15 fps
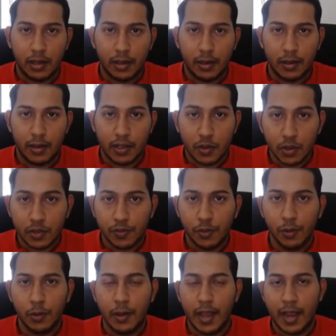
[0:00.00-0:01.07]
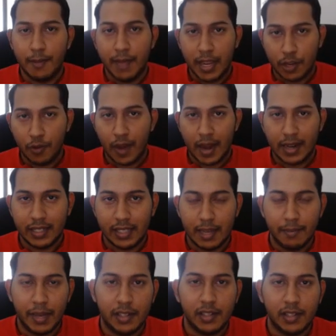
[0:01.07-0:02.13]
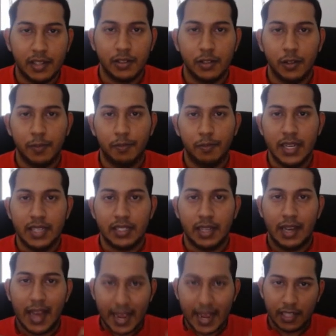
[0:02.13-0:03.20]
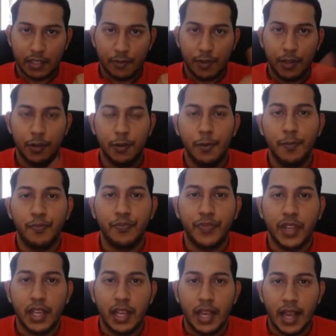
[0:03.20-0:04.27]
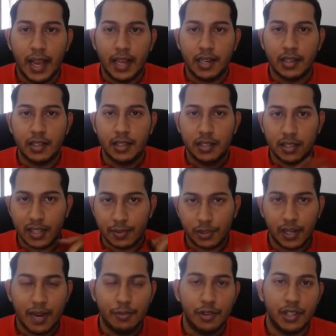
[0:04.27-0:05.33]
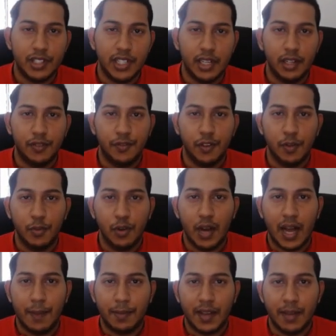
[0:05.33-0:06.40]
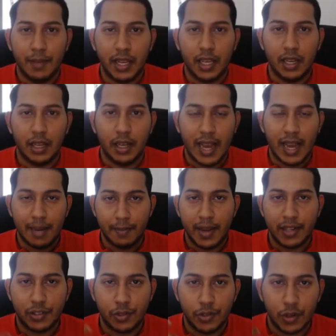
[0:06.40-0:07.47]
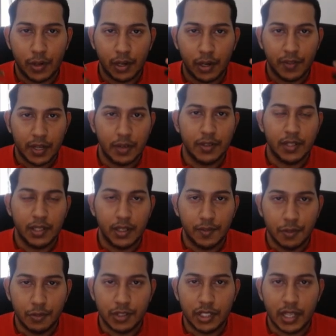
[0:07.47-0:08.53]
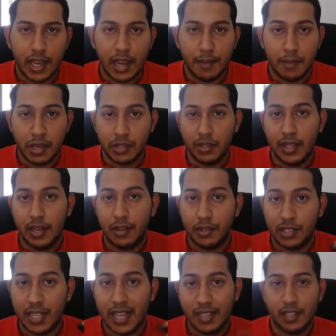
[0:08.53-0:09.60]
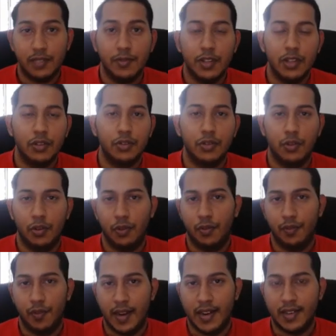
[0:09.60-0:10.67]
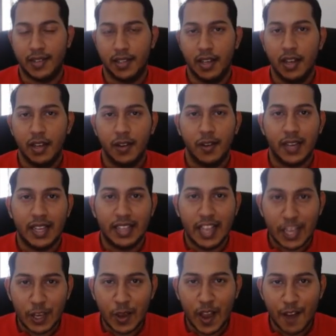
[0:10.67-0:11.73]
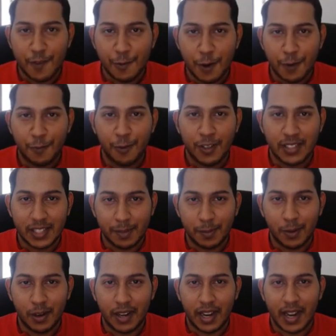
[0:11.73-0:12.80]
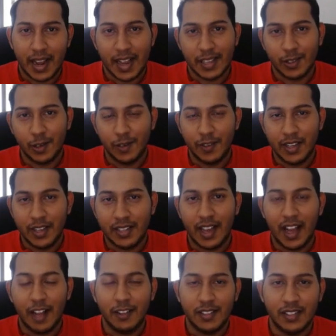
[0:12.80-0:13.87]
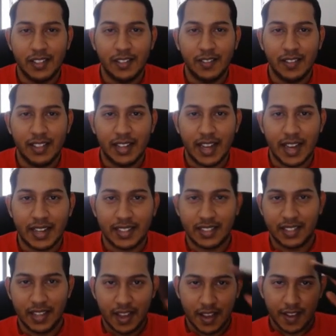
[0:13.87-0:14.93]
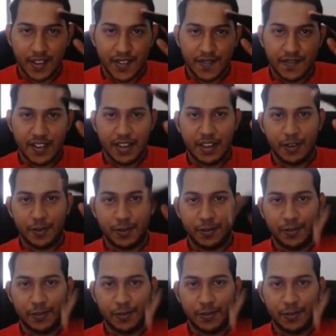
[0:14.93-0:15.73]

useful and make you understand better, so please like this video and subscribe to the channel for more upcoming Add Maths tutorial videos in the future, and make sure that you share this video to your friends. Okay, thank you everyone for your support, and as always, I'll see you in the next video.